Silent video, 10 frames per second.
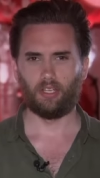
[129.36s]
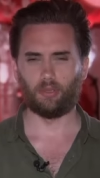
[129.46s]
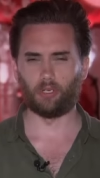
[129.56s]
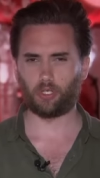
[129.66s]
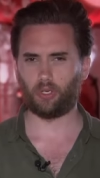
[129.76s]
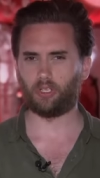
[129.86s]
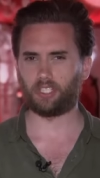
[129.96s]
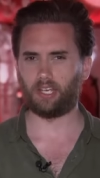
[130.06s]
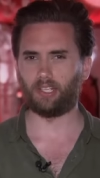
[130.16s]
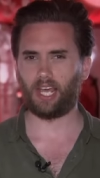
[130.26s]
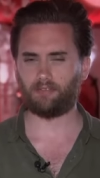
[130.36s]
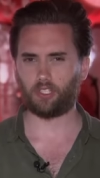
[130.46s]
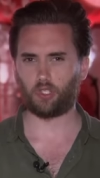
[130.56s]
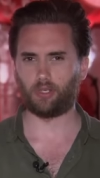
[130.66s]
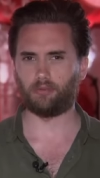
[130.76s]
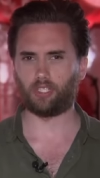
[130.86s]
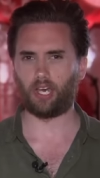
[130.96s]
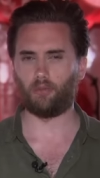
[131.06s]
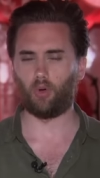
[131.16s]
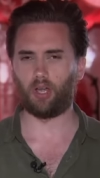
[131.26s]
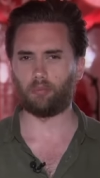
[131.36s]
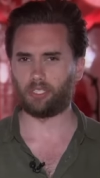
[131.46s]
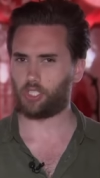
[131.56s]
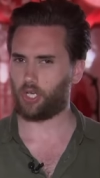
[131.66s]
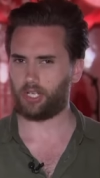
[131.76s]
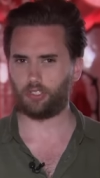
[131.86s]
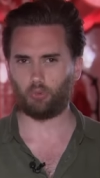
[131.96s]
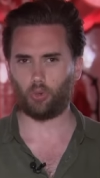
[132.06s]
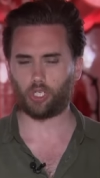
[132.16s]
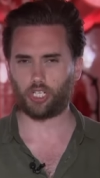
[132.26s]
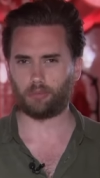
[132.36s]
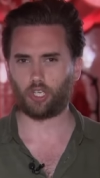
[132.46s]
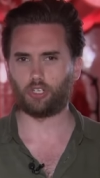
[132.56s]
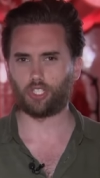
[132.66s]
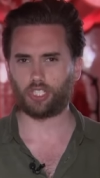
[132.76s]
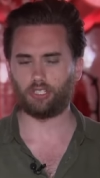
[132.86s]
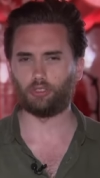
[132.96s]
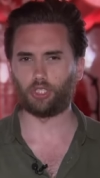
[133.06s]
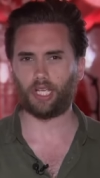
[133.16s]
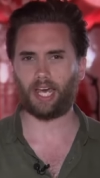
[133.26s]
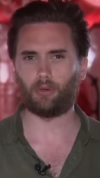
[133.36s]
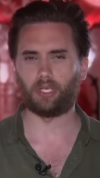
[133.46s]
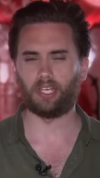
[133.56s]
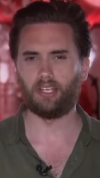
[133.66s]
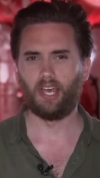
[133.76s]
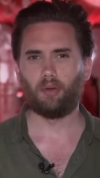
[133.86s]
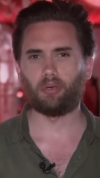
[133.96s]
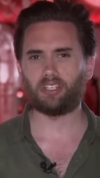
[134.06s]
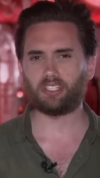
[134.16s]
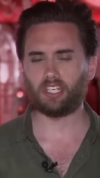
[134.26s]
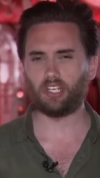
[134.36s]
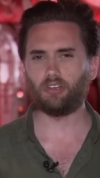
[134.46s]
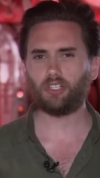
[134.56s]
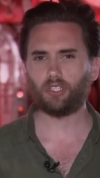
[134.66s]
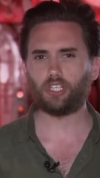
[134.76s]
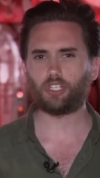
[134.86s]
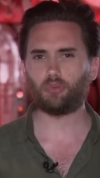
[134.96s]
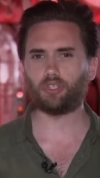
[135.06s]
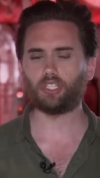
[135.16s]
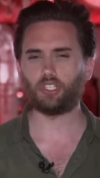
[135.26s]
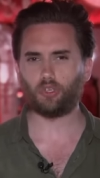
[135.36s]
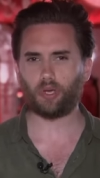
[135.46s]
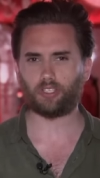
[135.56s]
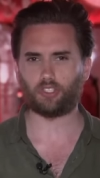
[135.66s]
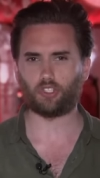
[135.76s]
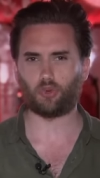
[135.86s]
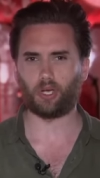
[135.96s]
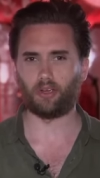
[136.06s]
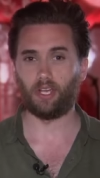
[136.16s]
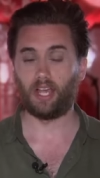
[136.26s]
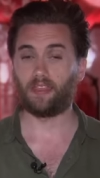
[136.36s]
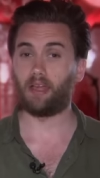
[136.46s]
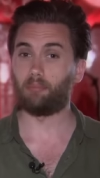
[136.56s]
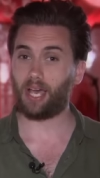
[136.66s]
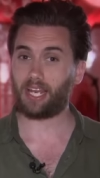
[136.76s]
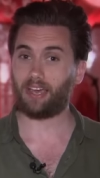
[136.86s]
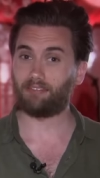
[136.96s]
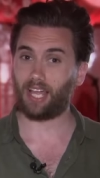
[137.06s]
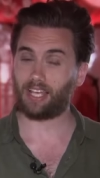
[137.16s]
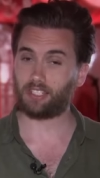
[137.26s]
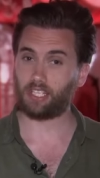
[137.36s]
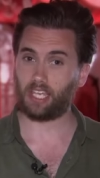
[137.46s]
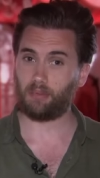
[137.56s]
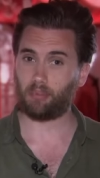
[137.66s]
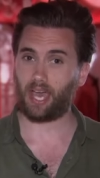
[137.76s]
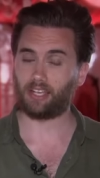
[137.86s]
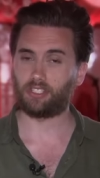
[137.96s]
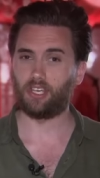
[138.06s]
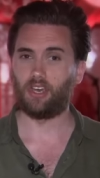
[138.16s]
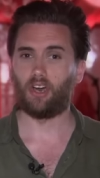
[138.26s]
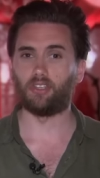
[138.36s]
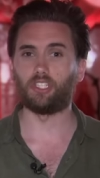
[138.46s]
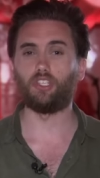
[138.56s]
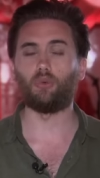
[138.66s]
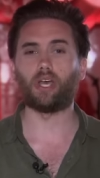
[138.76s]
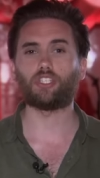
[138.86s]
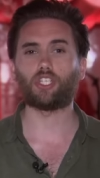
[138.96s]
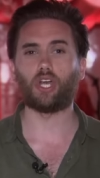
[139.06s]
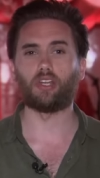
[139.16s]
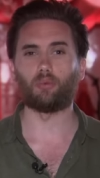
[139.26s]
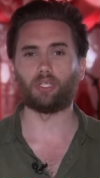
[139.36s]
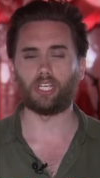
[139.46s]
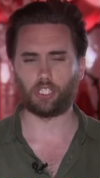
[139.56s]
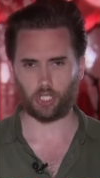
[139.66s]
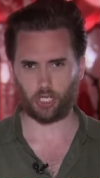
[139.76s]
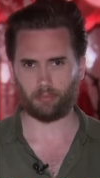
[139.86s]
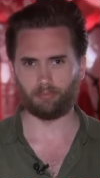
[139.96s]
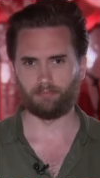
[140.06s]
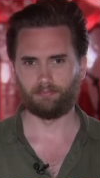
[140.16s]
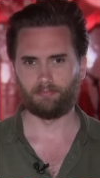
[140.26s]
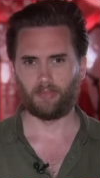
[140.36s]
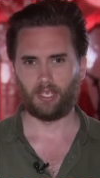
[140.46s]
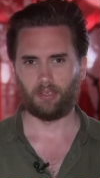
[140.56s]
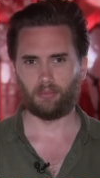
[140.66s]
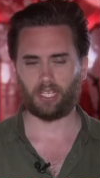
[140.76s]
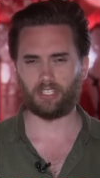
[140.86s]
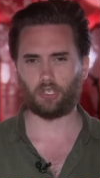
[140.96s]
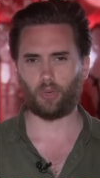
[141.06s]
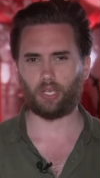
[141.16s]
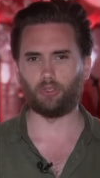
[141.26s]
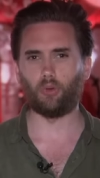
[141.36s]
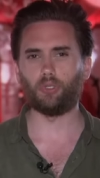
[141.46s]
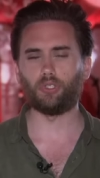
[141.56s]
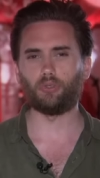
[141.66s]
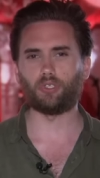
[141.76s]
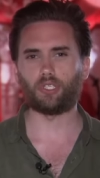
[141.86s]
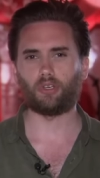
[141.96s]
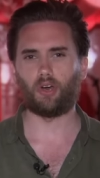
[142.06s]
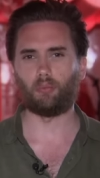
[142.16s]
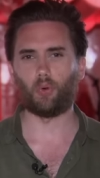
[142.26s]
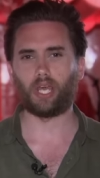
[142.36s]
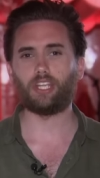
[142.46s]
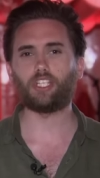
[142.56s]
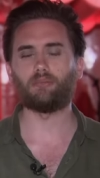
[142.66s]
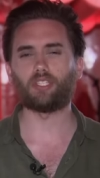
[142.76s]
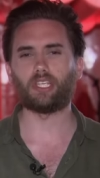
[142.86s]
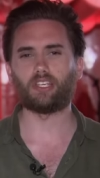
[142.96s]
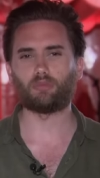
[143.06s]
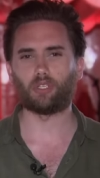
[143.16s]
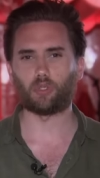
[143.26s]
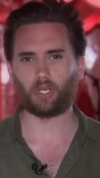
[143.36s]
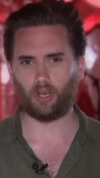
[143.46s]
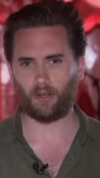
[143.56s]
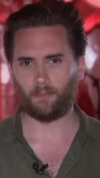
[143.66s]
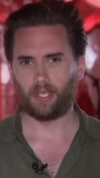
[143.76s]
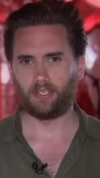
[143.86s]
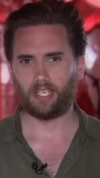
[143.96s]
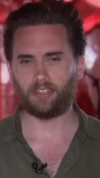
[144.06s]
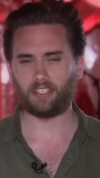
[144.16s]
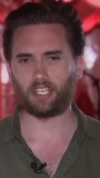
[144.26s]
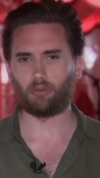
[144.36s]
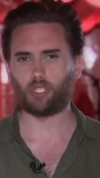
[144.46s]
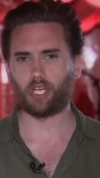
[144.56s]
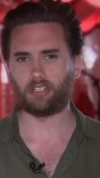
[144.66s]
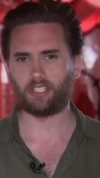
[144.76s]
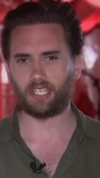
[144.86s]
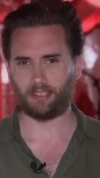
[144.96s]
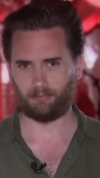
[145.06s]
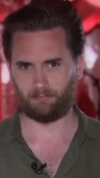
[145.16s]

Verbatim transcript: The Montreal has now left the Strait of Taiwan, but the Chinese warships are still shadowing it. But it's the near collision with the U.S. destroyer that might have lasting impacts on the U.S. China relationship. Mackenzie Gray, Global News, on board HMCS Montreal in the South China Sea.